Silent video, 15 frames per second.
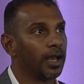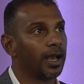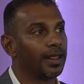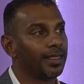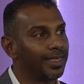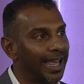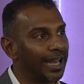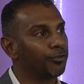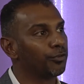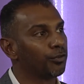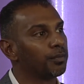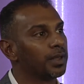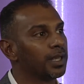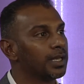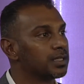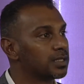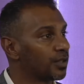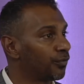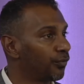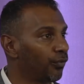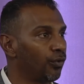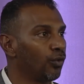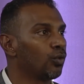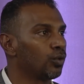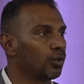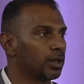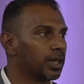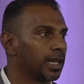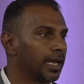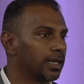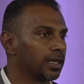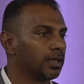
That for me is the fuel that